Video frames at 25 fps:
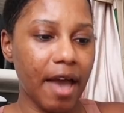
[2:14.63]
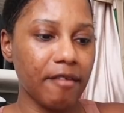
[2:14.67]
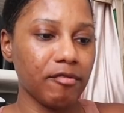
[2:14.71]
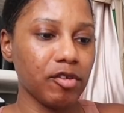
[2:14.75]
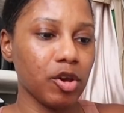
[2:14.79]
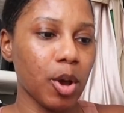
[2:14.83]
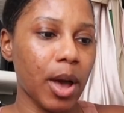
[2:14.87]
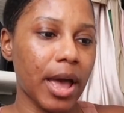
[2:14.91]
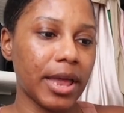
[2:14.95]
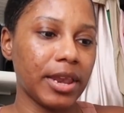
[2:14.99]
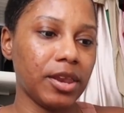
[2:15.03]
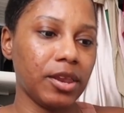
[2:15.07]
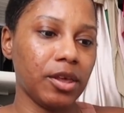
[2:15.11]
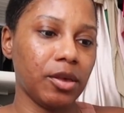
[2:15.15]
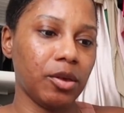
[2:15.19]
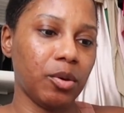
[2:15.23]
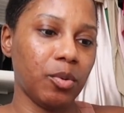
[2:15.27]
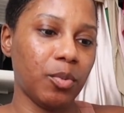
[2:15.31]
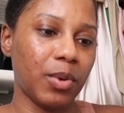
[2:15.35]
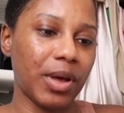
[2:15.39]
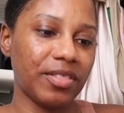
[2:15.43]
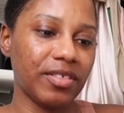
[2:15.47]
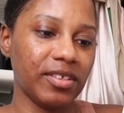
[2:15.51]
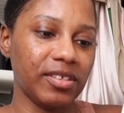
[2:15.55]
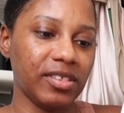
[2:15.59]
have no idea
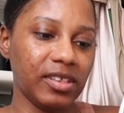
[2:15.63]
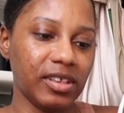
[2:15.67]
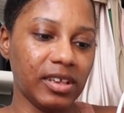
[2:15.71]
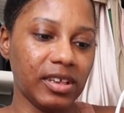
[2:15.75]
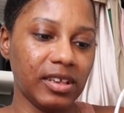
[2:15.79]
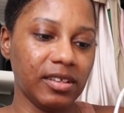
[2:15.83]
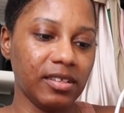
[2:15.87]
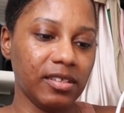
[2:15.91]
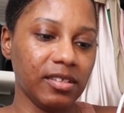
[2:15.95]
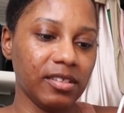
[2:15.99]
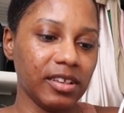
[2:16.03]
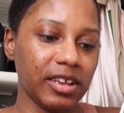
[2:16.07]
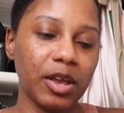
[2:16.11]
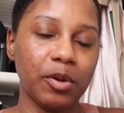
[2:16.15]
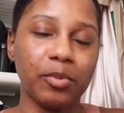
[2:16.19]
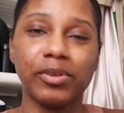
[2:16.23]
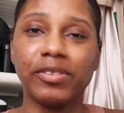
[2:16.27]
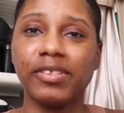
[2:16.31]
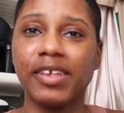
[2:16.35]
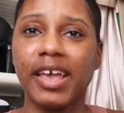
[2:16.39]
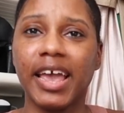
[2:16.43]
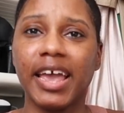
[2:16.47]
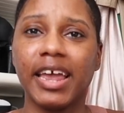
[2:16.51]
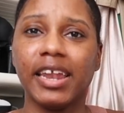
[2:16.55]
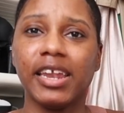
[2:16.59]
what this is. It
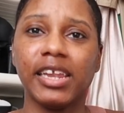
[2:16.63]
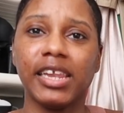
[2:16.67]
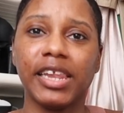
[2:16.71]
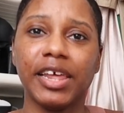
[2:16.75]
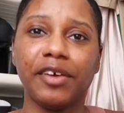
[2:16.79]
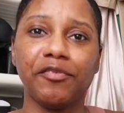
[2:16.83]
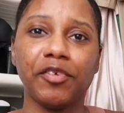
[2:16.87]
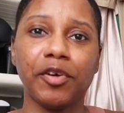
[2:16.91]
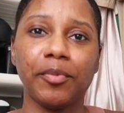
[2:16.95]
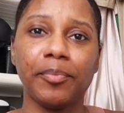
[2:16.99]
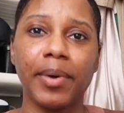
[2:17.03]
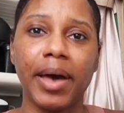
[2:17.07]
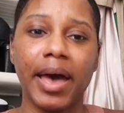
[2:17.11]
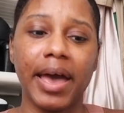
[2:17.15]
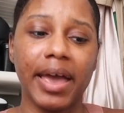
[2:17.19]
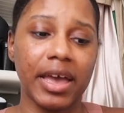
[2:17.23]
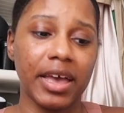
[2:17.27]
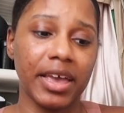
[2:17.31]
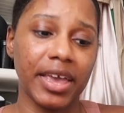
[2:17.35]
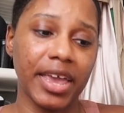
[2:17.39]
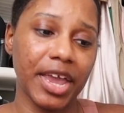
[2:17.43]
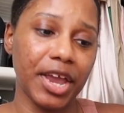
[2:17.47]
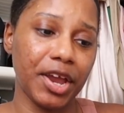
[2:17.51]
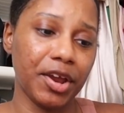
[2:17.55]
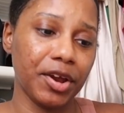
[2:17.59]
was hand delivered by
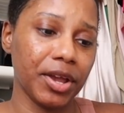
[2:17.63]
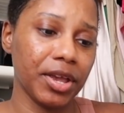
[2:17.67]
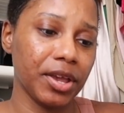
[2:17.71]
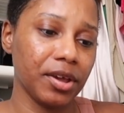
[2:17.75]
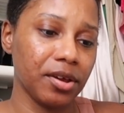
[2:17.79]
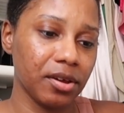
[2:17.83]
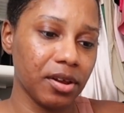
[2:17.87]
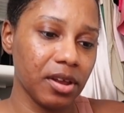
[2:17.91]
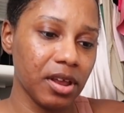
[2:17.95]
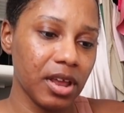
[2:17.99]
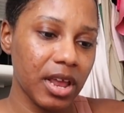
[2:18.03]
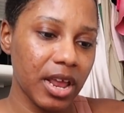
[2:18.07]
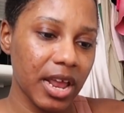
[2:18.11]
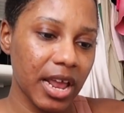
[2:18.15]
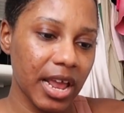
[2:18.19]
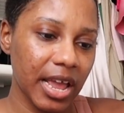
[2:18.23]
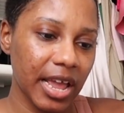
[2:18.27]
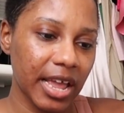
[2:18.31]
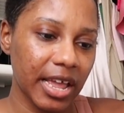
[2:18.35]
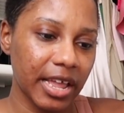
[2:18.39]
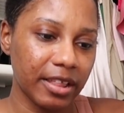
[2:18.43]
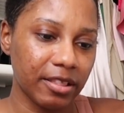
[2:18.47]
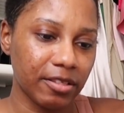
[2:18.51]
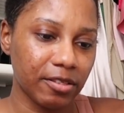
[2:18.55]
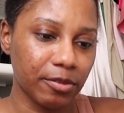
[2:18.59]
a carrier.
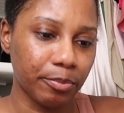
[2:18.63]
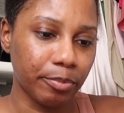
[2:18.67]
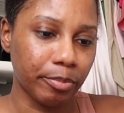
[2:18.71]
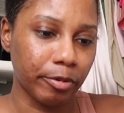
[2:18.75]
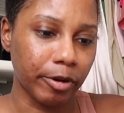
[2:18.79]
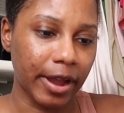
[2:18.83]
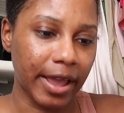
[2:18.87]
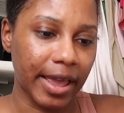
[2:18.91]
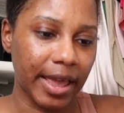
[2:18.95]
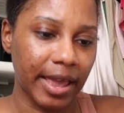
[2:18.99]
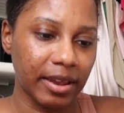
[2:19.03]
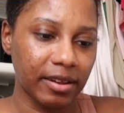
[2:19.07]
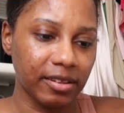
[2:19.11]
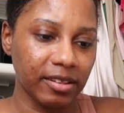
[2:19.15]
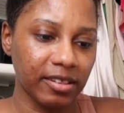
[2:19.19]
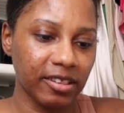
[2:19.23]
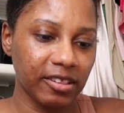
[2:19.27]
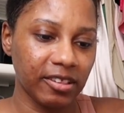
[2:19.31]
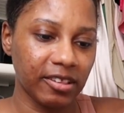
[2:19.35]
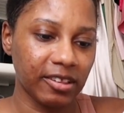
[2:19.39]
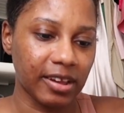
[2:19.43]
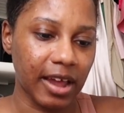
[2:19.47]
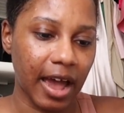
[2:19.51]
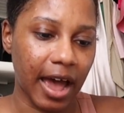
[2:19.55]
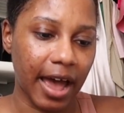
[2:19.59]
It's brand
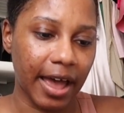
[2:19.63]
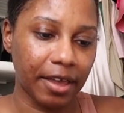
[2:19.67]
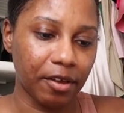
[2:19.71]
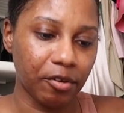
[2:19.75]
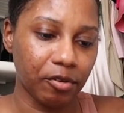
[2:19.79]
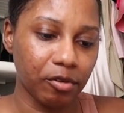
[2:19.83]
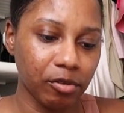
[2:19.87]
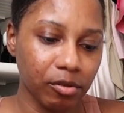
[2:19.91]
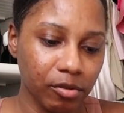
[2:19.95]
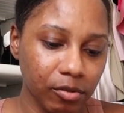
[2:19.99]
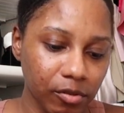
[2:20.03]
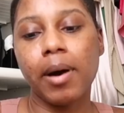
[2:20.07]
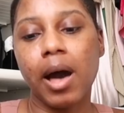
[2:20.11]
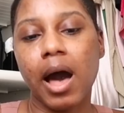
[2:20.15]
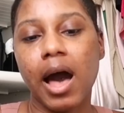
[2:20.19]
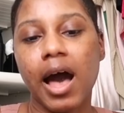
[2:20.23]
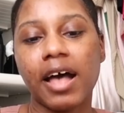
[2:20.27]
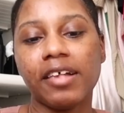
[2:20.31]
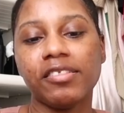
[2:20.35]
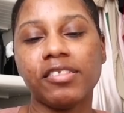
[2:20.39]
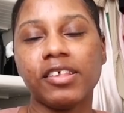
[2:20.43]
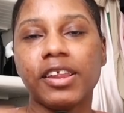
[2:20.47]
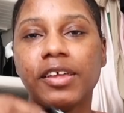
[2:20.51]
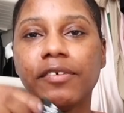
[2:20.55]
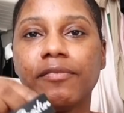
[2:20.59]
style,
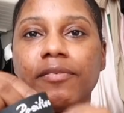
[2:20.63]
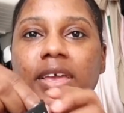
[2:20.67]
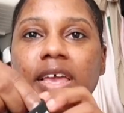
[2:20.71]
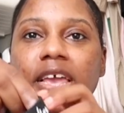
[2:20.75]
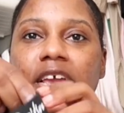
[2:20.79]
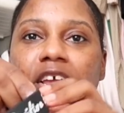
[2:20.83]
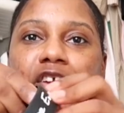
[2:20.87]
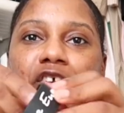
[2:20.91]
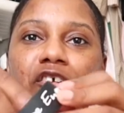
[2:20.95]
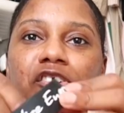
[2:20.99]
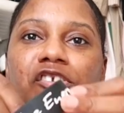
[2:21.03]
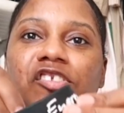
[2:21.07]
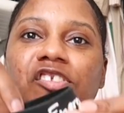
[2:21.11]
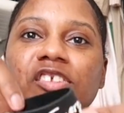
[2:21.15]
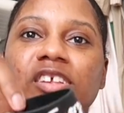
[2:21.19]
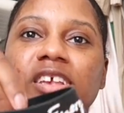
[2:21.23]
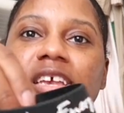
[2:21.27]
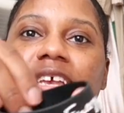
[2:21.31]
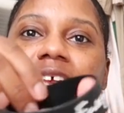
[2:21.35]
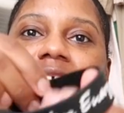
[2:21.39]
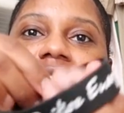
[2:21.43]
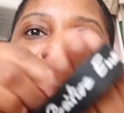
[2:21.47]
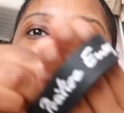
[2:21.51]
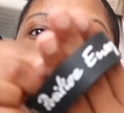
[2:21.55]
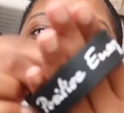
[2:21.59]
positive
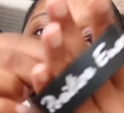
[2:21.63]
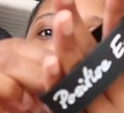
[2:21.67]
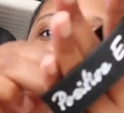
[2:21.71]
energy.